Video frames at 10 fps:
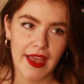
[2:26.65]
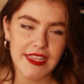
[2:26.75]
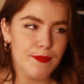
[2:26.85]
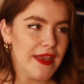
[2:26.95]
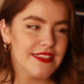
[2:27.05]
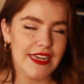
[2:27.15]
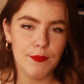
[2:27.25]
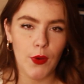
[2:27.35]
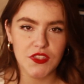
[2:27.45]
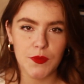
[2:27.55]
It's basically
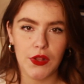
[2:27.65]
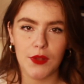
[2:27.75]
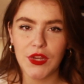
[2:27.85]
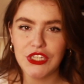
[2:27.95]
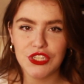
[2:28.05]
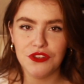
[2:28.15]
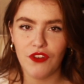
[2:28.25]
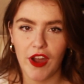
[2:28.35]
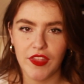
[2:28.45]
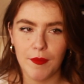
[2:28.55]
impossible, and when you do
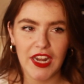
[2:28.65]
find them,